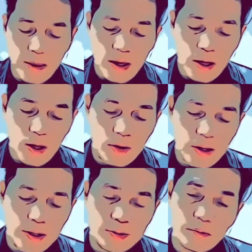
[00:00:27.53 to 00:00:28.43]
Okay,
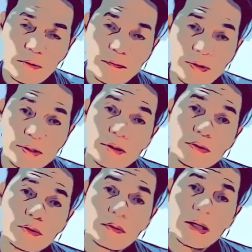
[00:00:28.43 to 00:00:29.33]
so the first thing to do
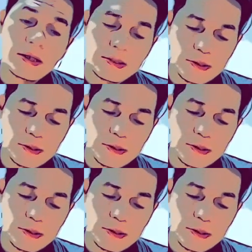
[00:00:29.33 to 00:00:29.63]
is